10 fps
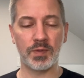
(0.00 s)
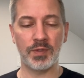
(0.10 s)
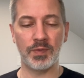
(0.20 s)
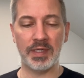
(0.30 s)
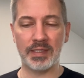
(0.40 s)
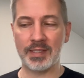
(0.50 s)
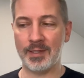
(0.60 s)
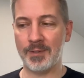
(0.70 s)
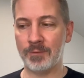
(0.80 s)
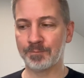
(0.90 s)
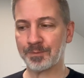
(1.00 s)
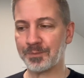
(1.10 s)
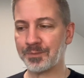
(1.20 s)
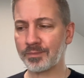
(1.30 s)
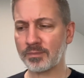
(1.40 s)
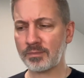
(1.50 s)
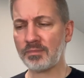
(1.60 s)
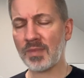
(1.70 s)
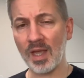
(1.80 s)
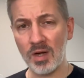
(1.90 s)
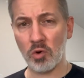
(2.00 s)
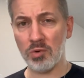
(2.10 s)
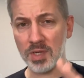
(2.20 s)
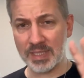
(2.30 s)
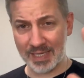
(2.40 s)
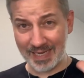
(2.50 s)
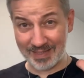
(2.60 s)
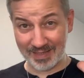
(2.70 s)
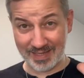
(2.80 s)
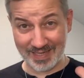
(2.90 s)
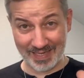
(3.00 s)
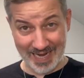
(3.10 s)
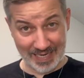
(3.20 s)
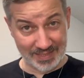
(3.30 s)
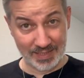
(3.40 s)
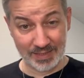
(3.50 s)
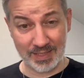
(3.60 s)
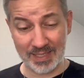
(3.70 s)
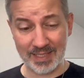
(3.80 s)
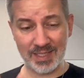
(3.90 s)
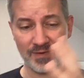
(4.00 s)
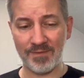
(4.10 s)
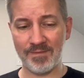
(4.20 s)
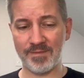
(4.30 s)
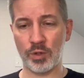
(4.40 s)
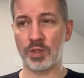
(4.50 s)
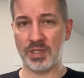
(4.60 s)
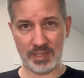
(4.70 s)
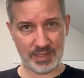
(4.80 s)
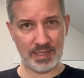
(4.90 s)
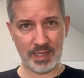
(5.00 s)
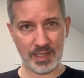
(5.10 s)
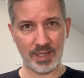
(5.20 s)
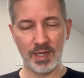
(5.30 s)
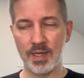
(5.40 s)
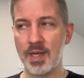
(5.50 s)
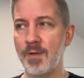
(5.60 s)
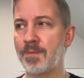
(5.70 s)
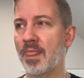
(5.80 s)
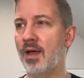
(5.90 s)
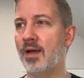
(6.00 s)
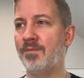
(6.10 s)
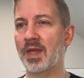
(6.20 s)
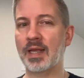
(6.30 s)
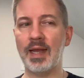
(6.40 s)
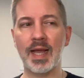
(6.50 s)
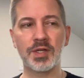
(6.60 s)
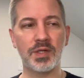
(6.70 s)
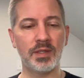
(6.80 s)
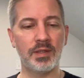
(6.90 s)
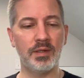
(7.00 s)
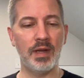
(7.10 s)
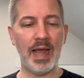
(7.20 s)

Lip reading: when you're reading tarot. In order to get connected, because that's the first thing, the connection